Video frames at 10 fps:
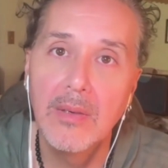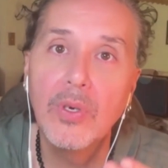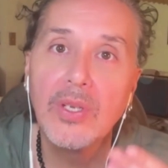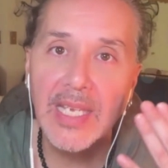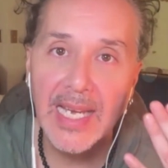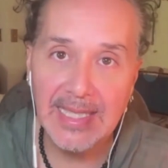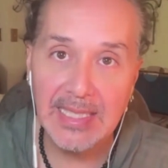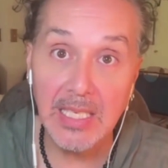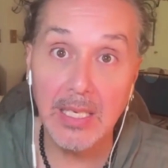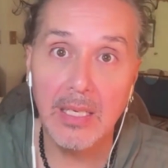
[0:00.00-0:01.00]
with the
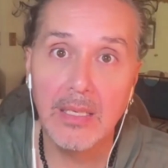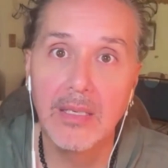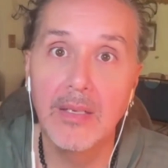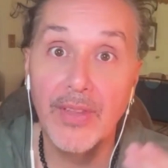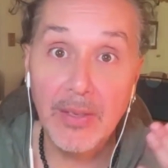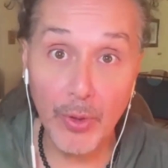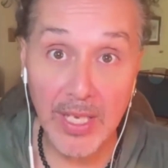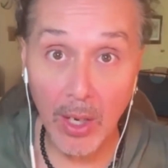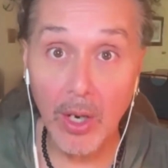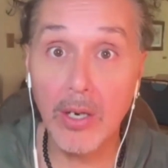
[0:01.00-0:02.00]
idea that we
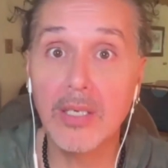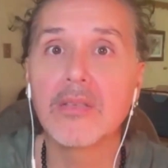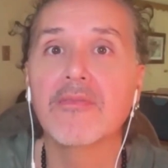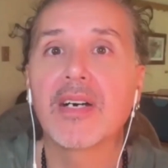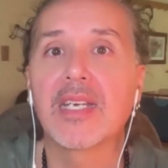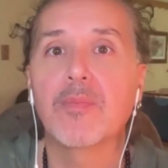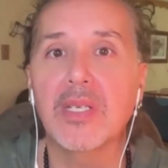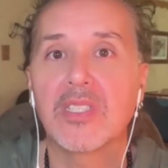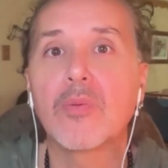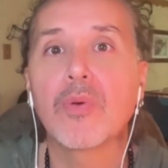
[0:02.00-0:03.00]
are divine
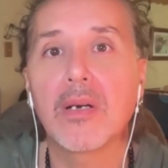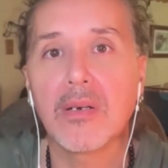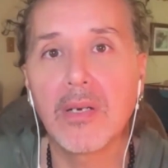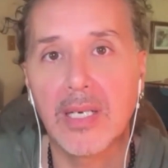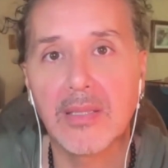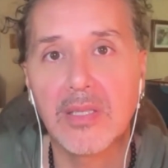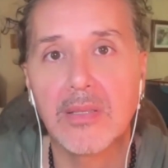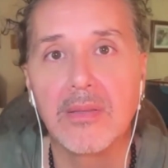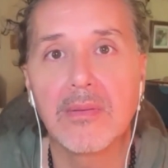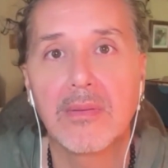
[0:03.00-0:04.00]
beings, that we are gods.
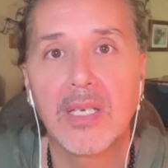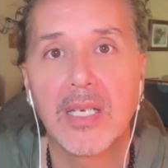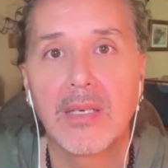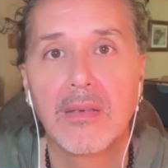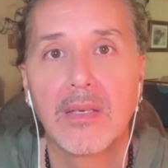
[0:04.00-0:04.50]
Okay.